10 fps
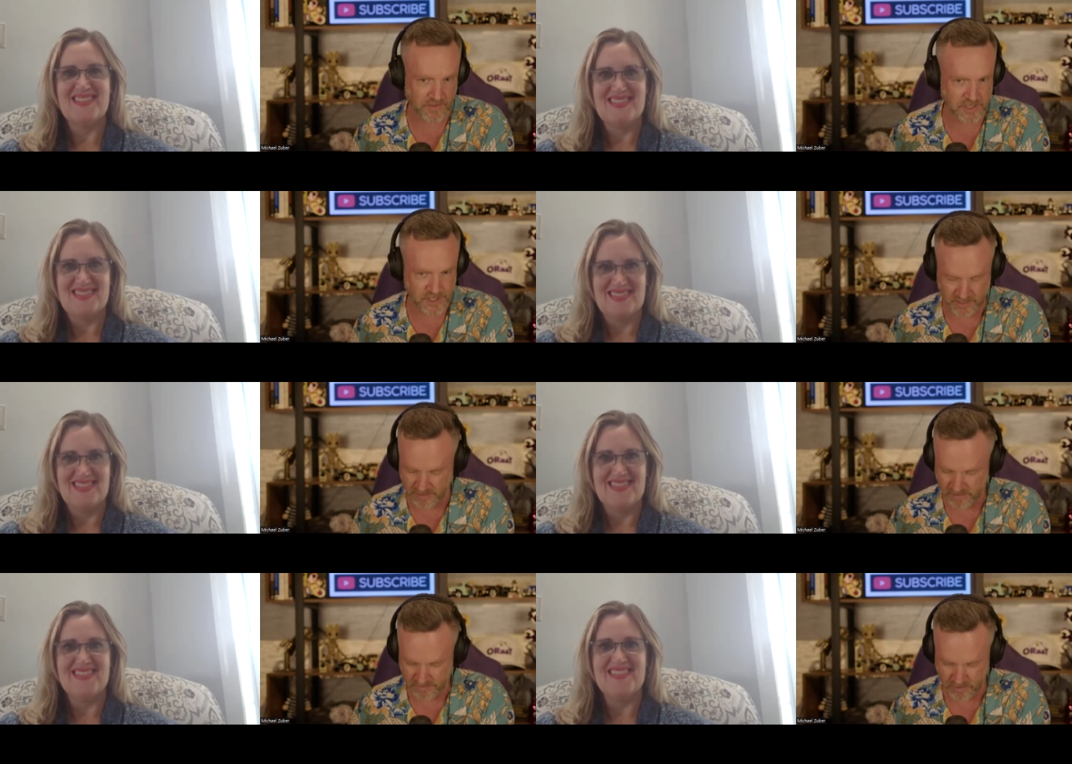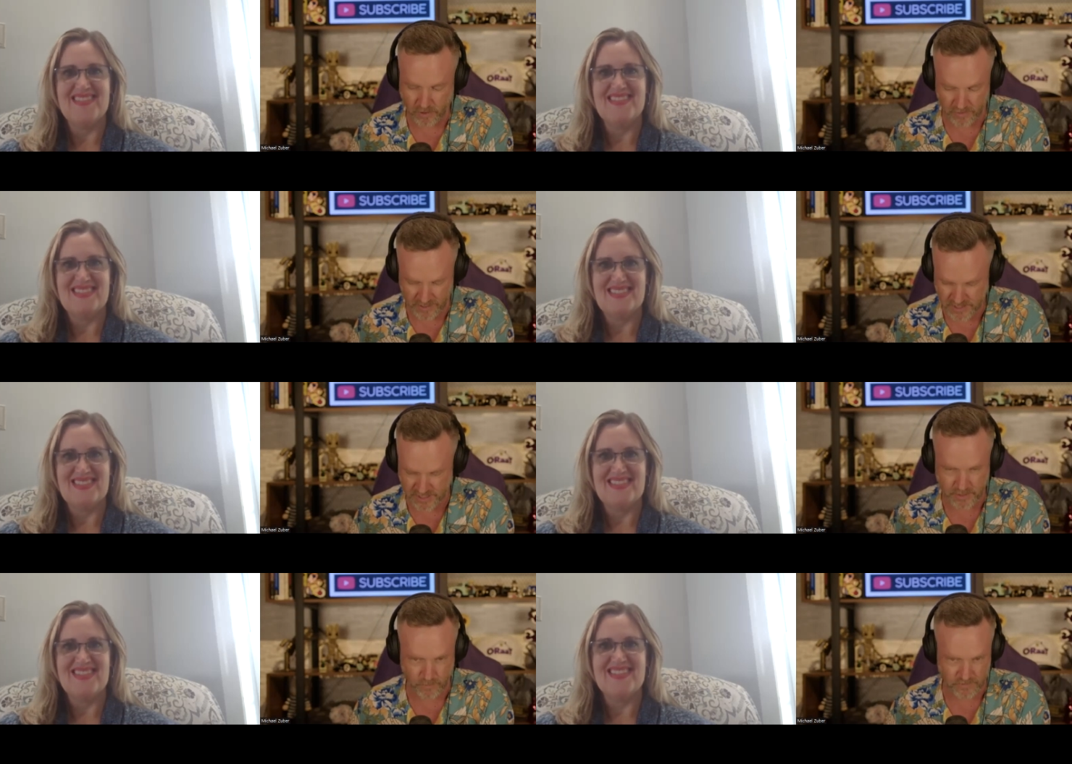Speaker 1: you the agenda, the current
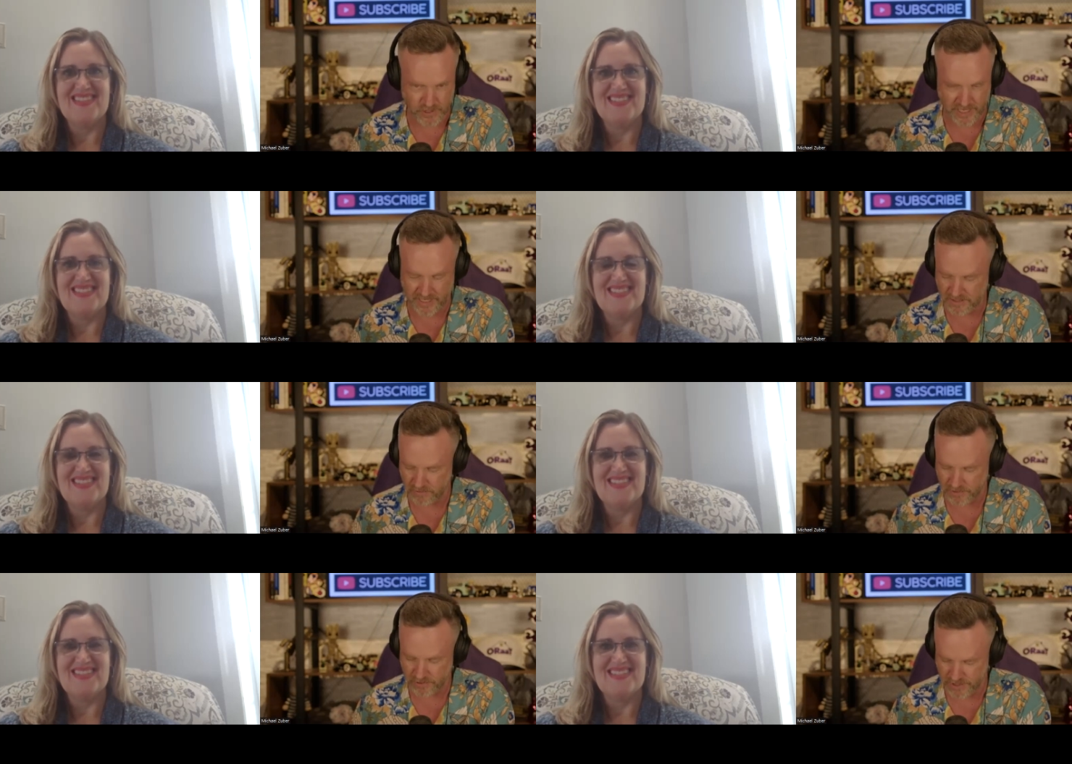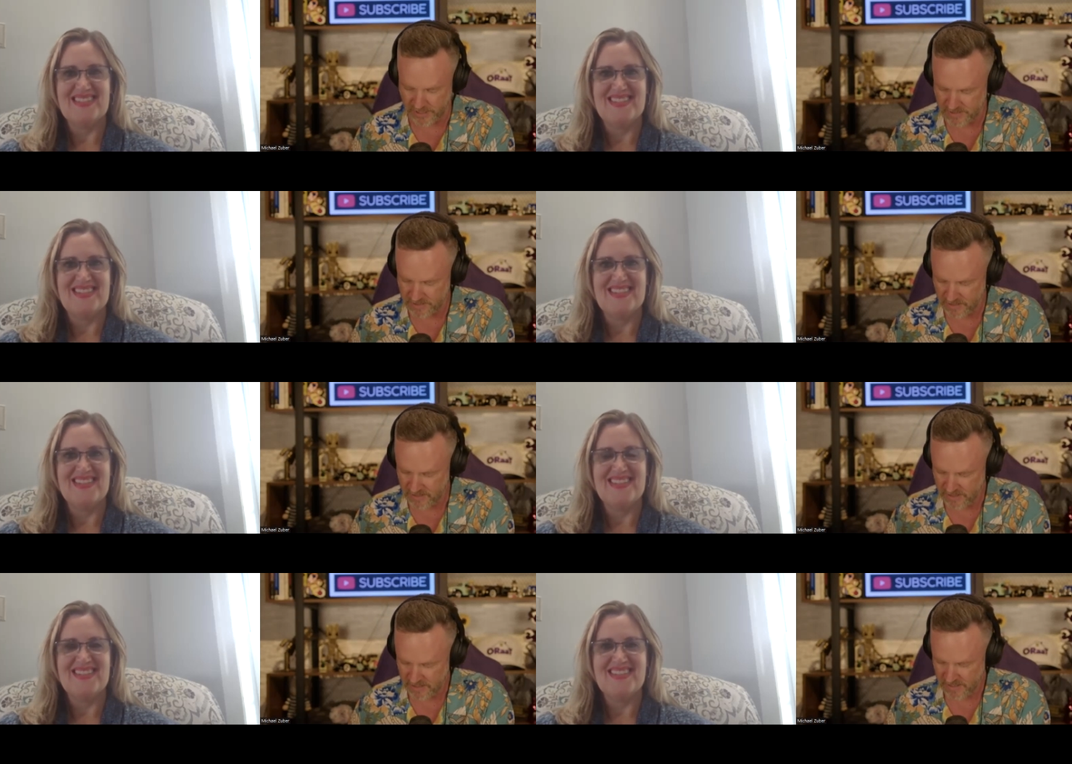agenda, it will change or it could change,
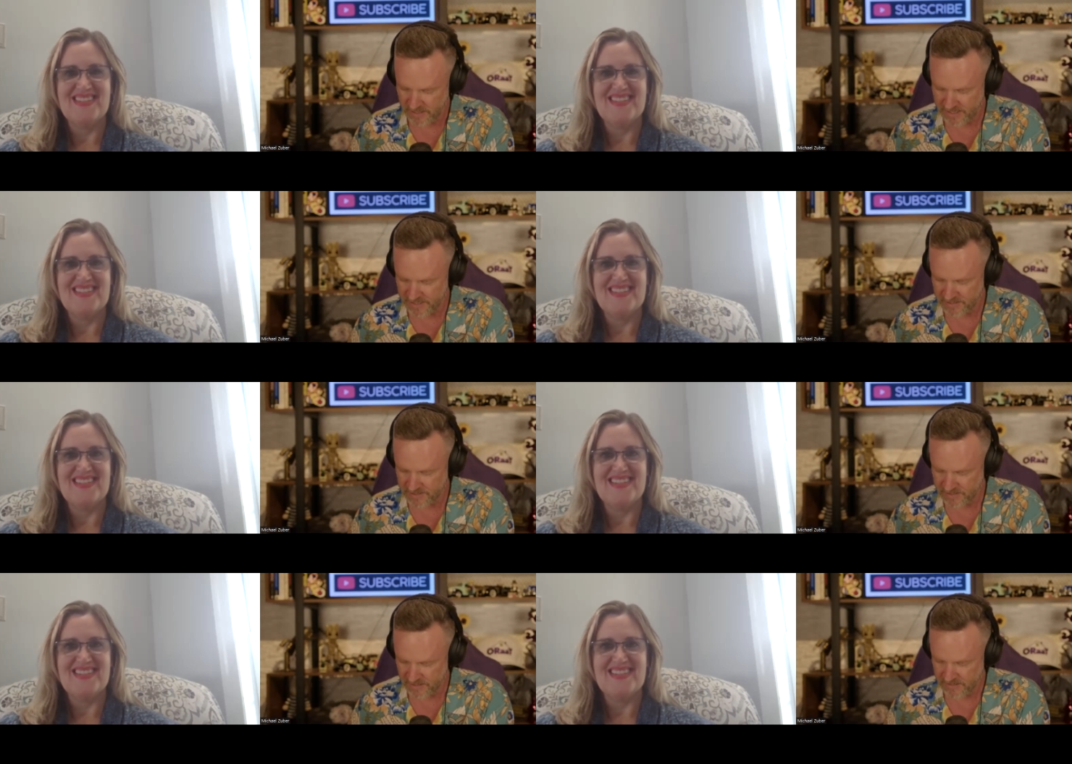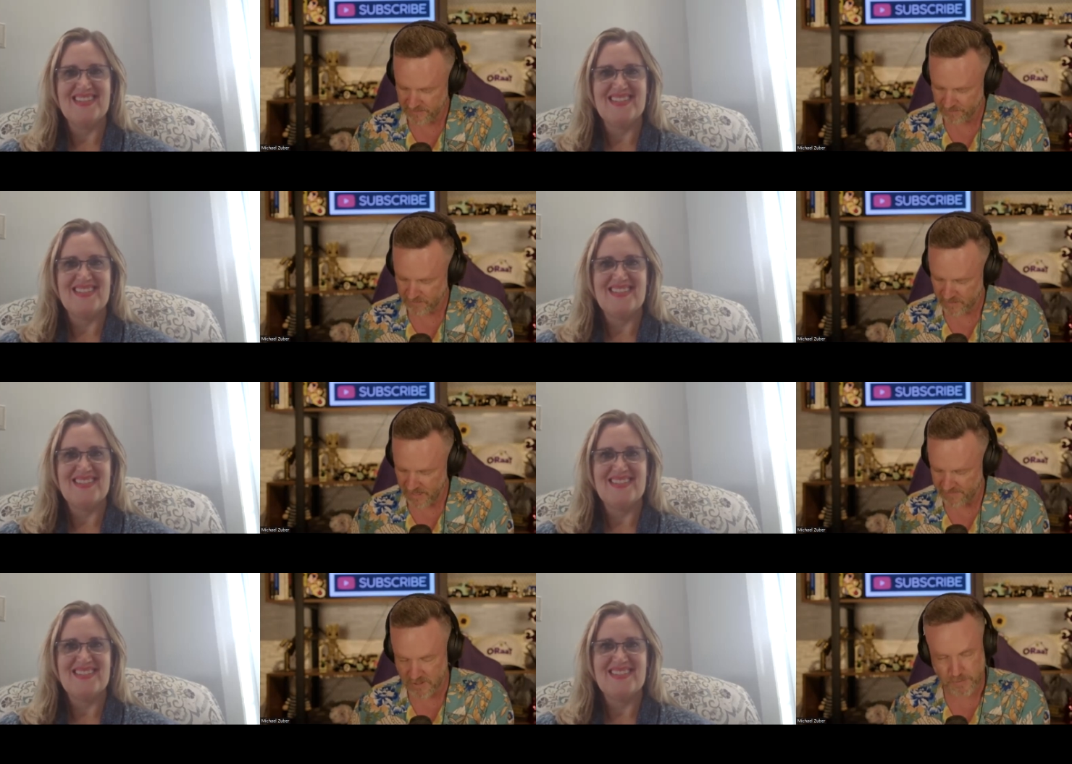is
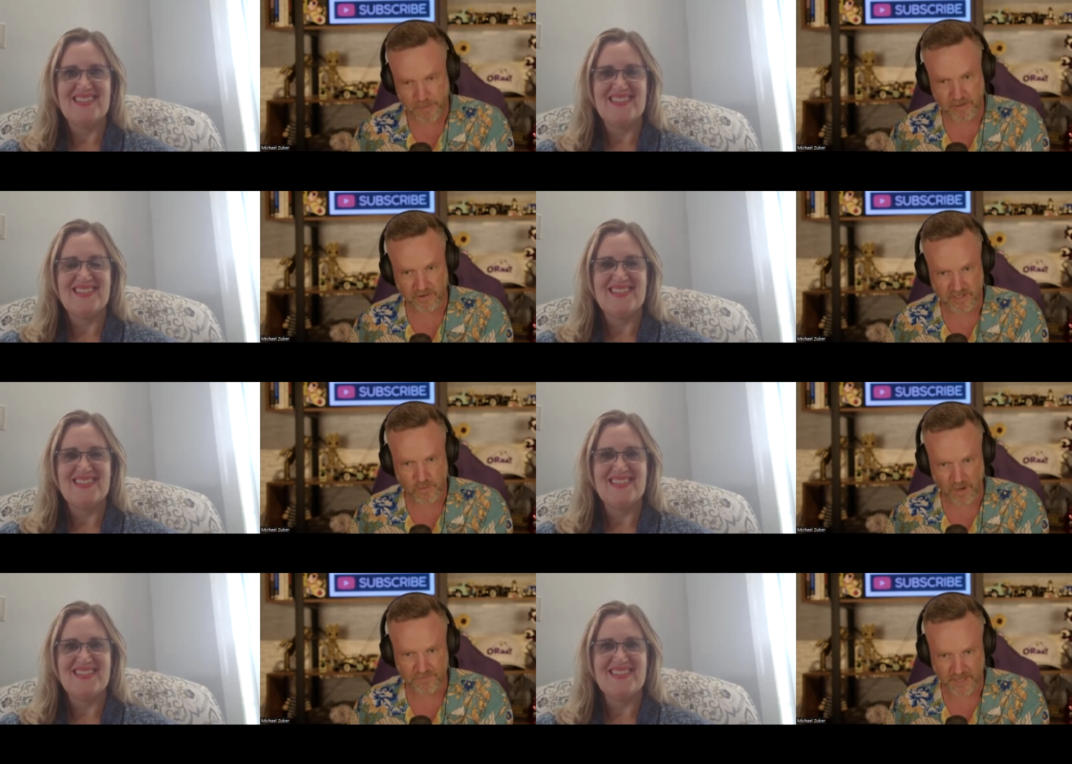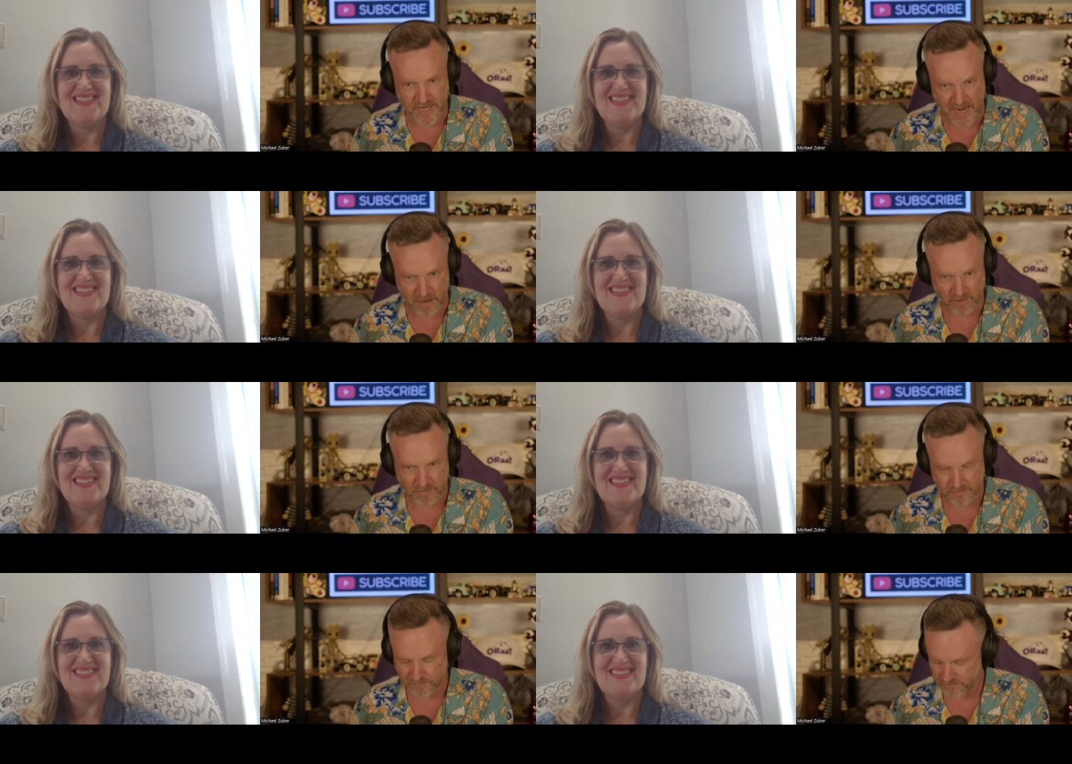every speaker gets roughly an hour.